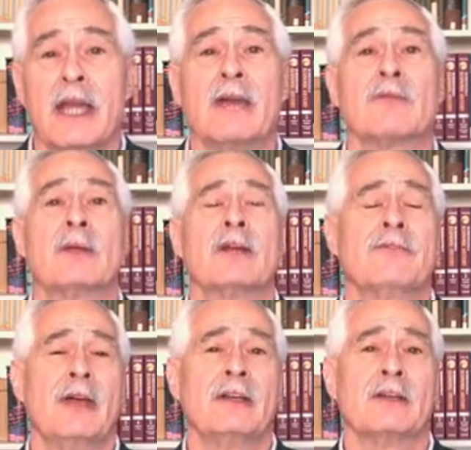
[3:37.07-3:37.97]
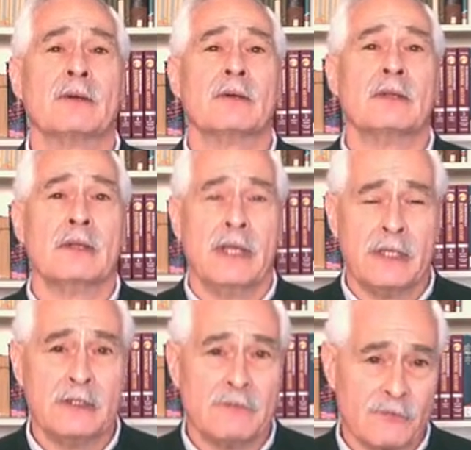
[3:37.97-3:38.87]
Every offender
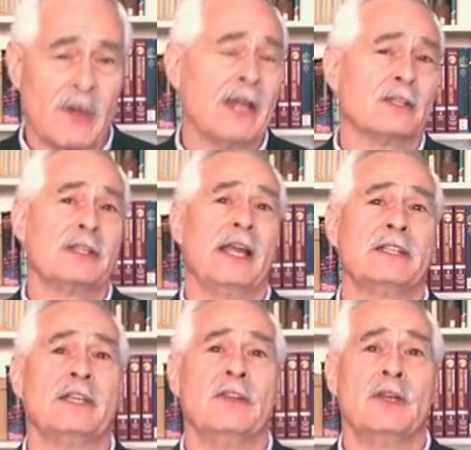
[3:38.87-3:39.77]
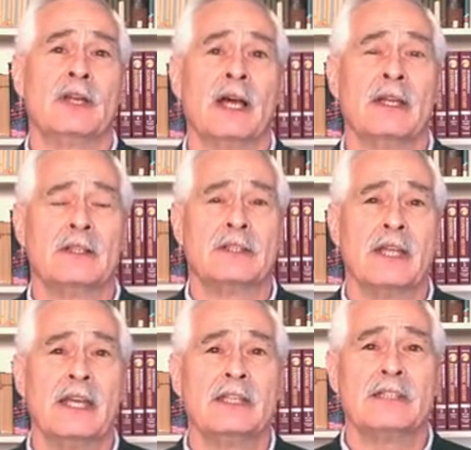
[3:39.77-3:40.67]
in France, as in the United
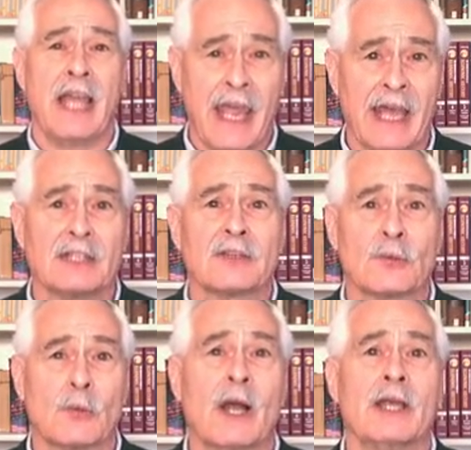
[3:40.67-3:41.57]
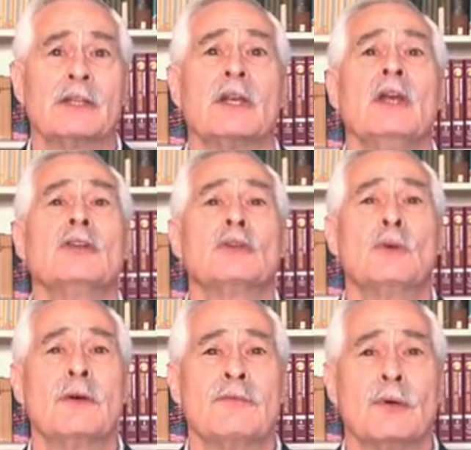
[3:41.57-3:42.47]
States, has the right
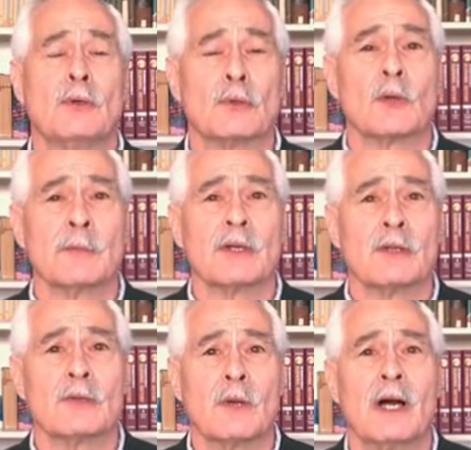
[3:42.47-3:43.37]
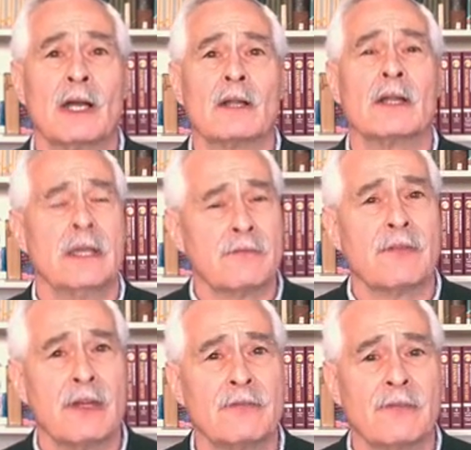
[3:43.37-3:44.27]
to a full criminal trial if
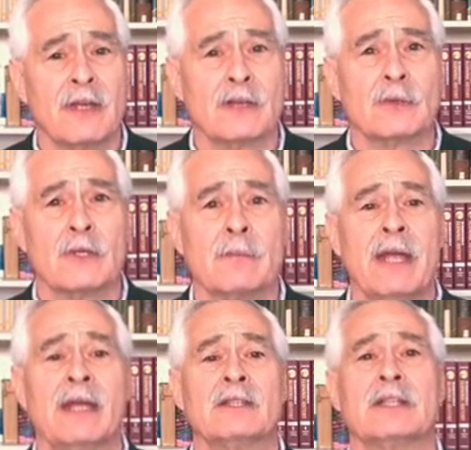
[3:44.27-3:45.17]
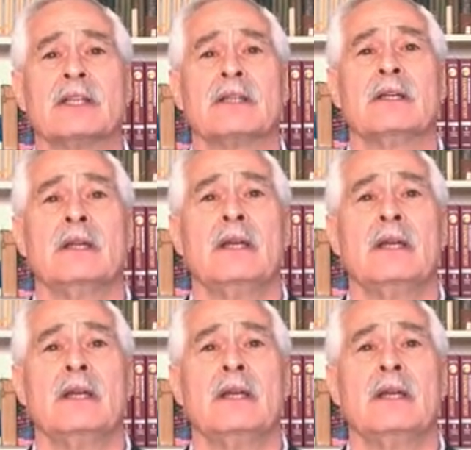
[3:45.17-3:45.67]
the offender demands it.